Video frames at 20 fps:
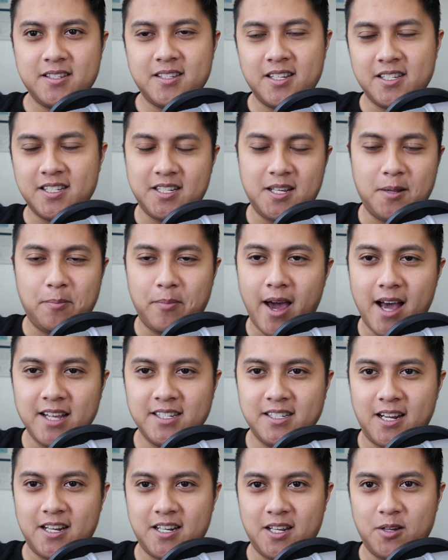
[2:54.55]
since I didn't
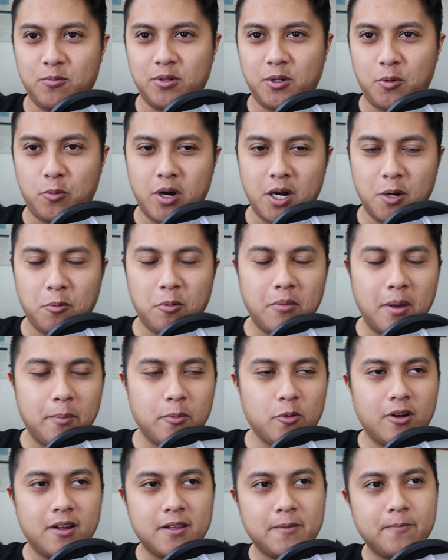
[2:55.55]
pass it, I didn't really want to
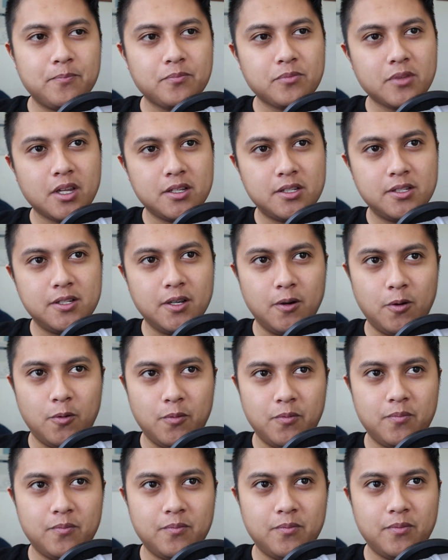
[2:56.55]
remember it.
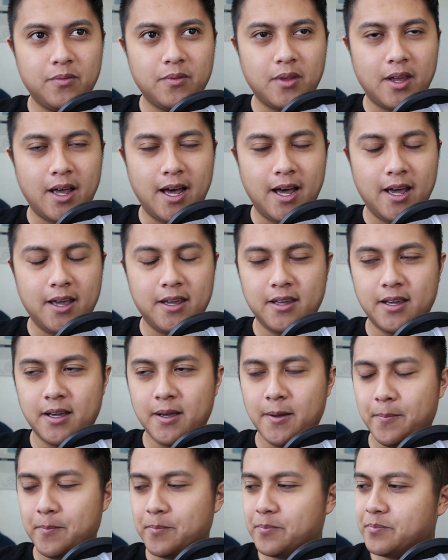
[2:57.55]
So I
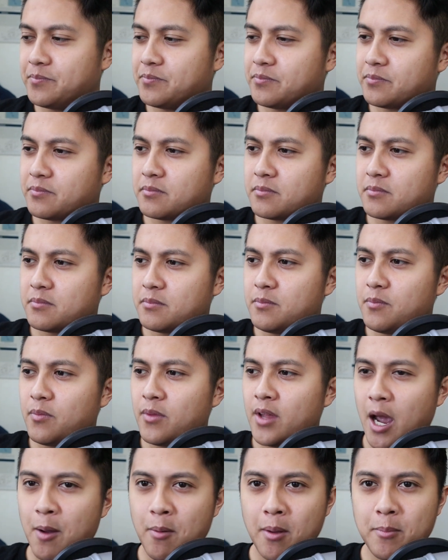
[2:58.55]

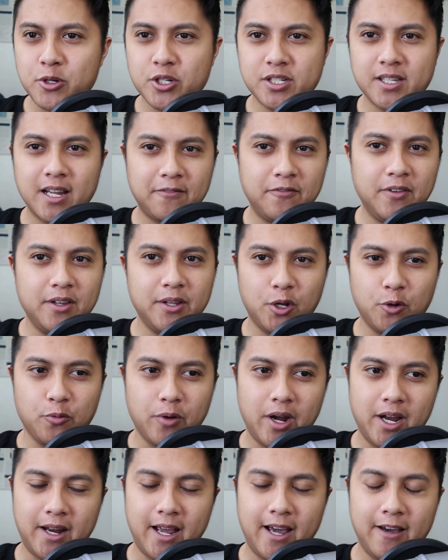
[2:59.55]
remember just not feeling
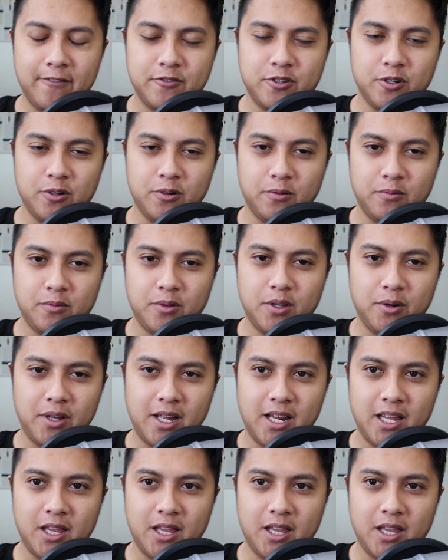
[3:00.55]
great after, you know,